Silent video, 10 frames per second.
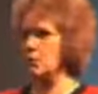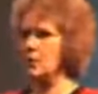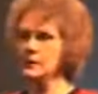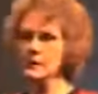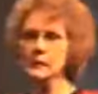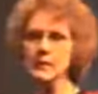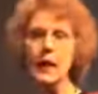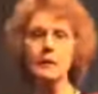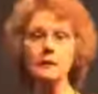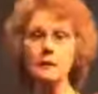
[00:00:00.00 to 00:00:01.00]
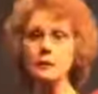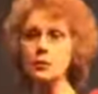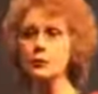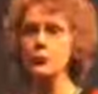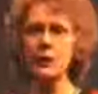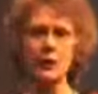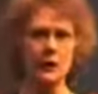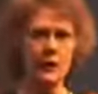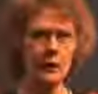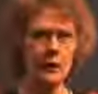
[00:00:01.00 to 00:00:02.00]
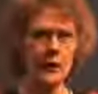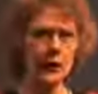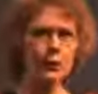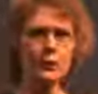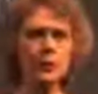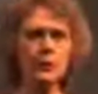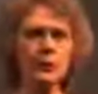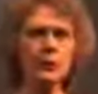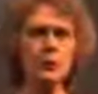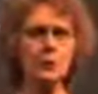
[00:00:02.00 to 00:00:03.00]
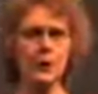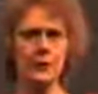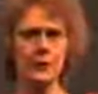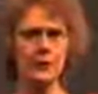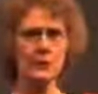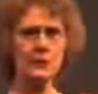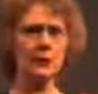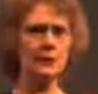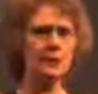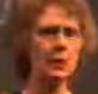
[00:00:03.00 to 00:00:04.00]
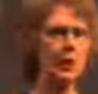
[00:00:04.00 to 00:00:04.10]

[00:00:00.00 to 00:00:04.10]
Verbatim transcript: acquaintance has schizophrenia. We don't hear about this because